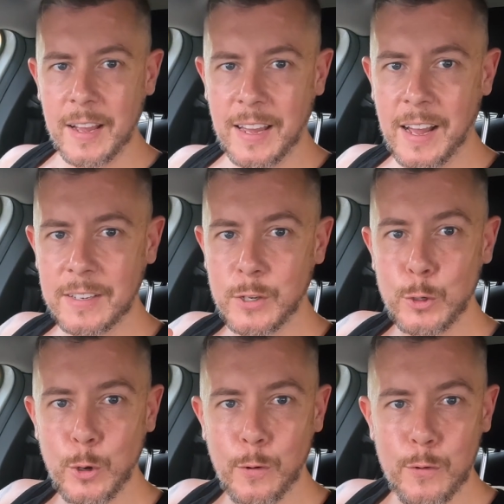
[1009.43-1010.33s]
Hi guys,
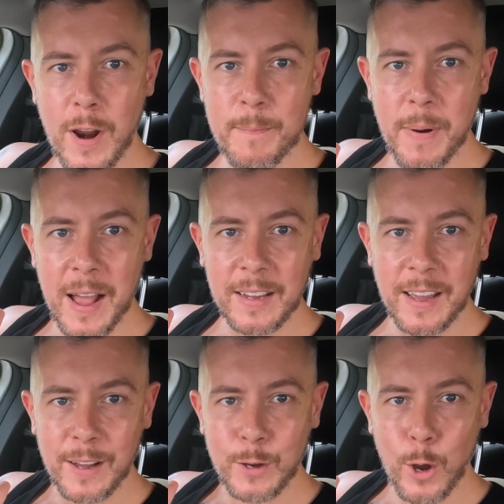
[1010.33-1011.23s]
so I've arrived back
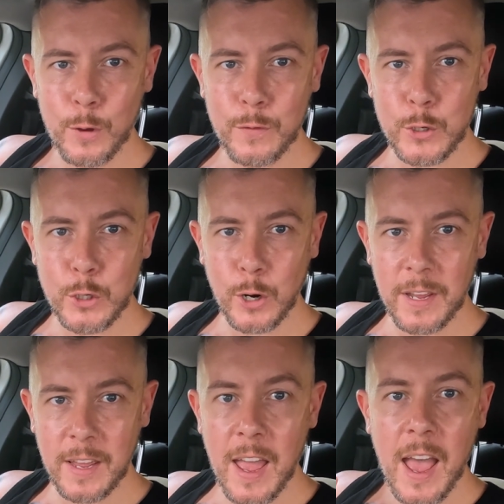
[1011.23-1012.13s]
at Koi Fish
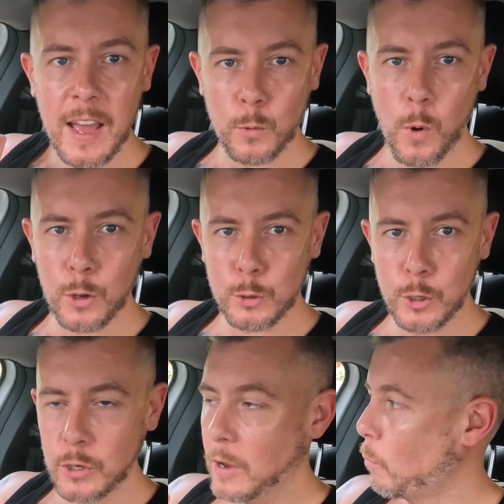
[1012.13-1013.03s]
Johnny
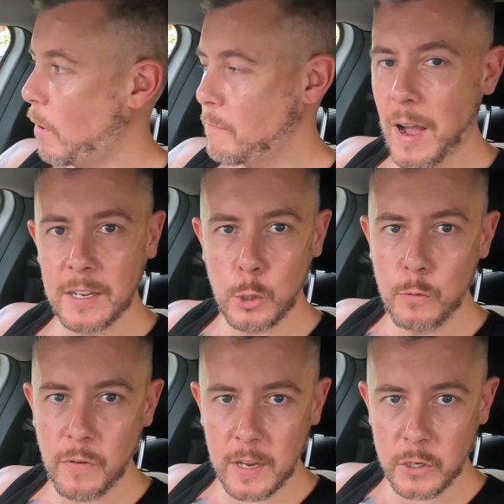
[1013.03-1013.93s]
headquarters with my
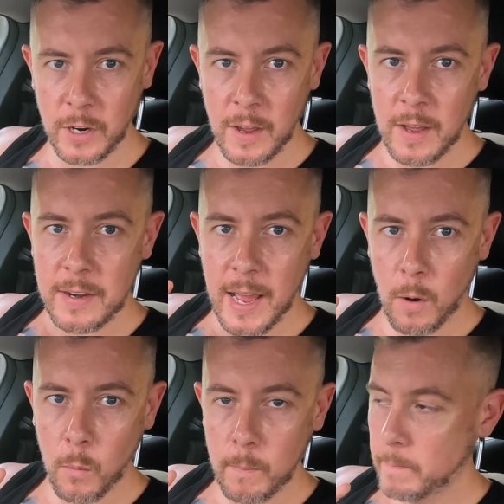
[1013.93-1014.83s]
two fish.
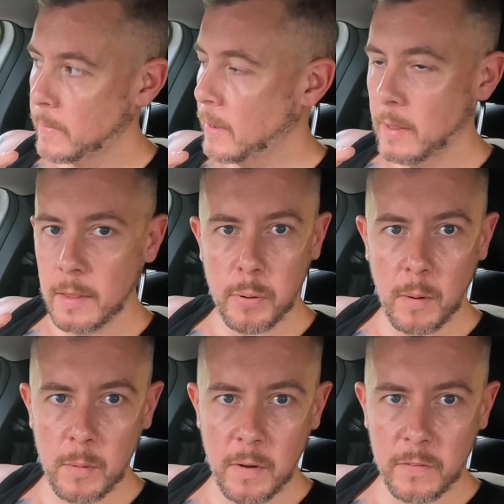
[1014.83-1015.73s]
Now, the
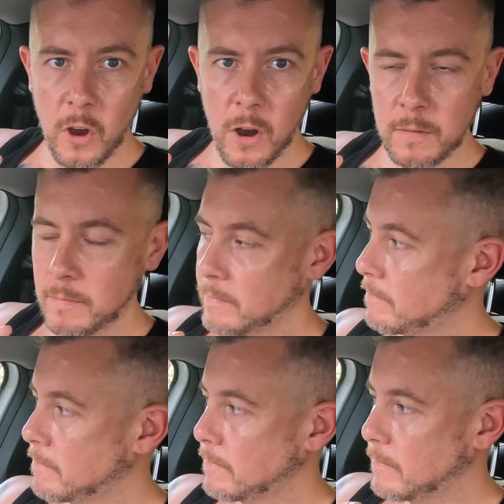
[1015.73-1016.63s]
problem I've got,
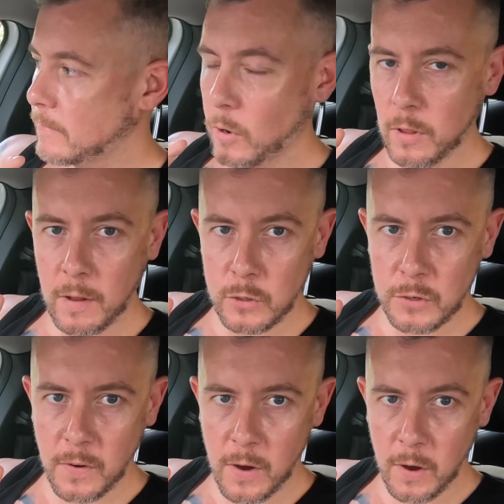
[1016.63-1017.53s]
or that I've
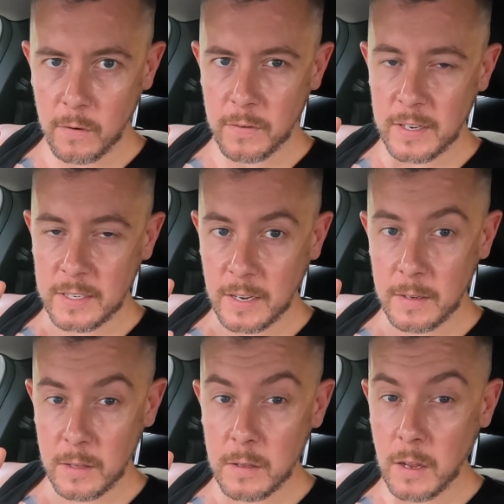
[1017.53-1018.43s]
just thought of, is that
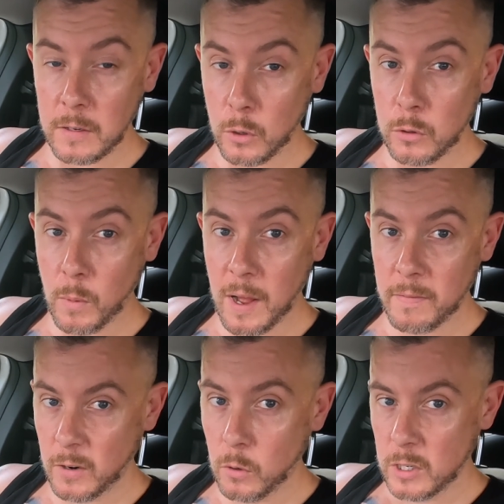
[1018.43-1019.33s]
I told the
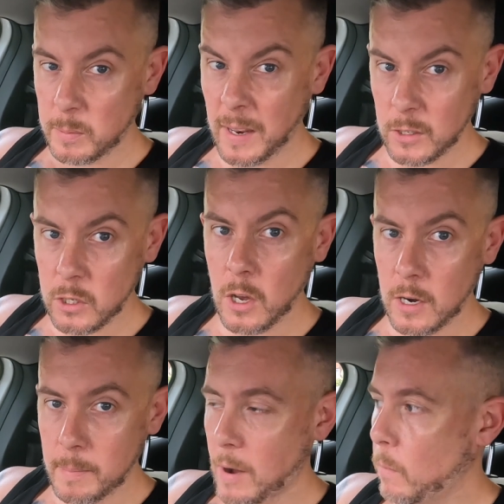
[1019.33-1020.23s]
wife I'd only spend a
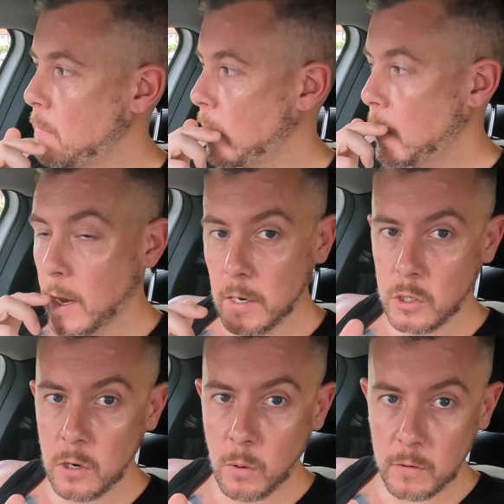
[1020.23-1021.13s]
certain amount. As
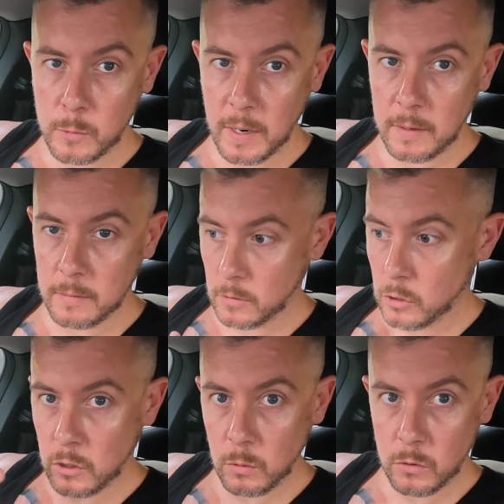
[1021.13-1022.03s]
you know, I've spent
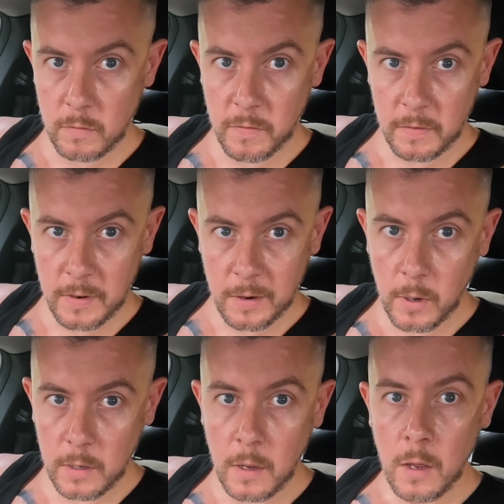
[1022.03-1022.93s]
250
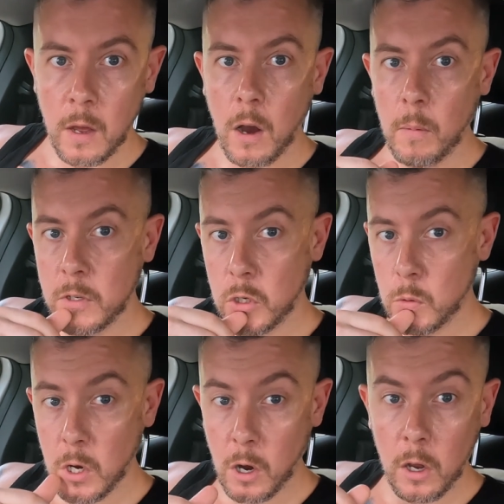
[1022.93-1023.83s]
quid on my two
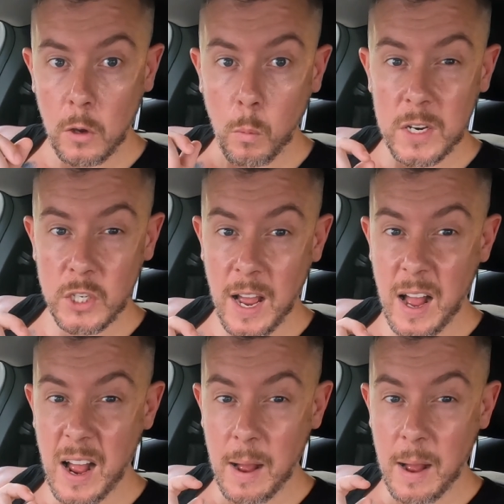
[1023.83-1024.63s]
koi, which are